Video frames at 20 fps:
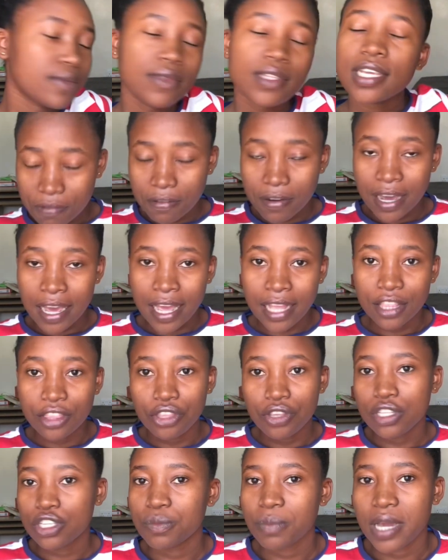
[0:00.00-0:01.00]
If you are
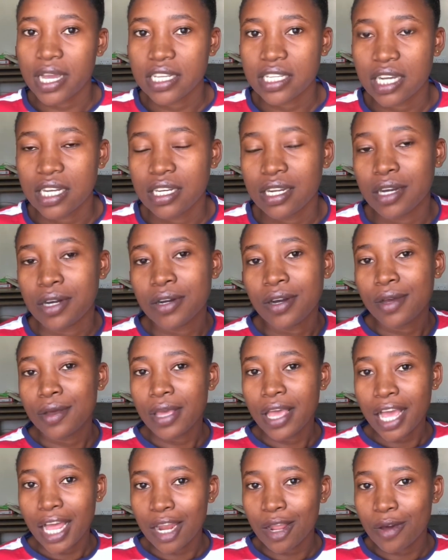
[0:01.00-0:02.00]
new to my channel,
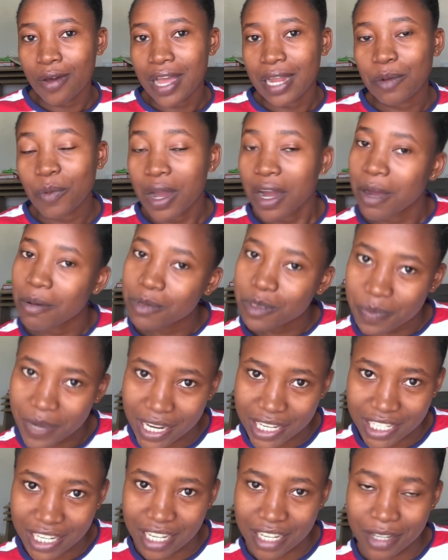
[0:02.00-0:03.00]
hello and welcome to
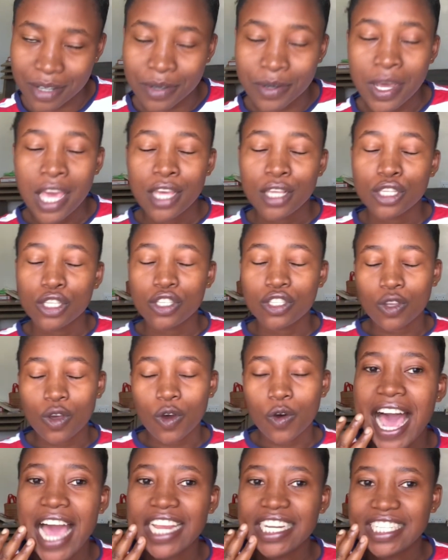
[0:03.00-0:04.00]
my channel. So
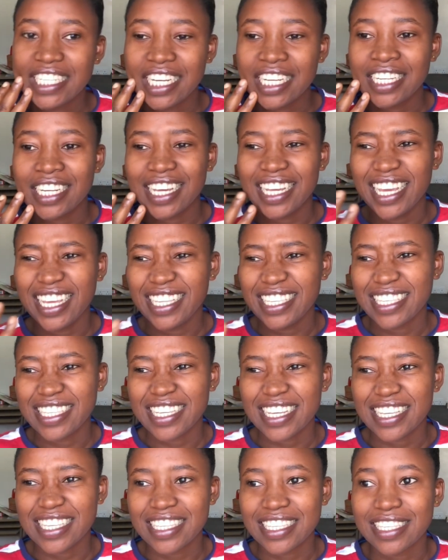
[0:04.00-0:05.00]
I did a
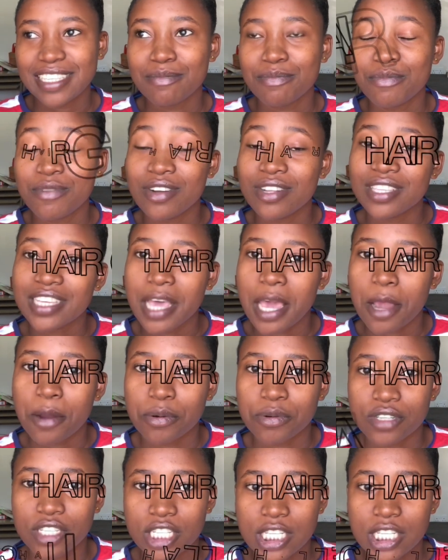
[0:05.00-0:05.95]
6 month hair growth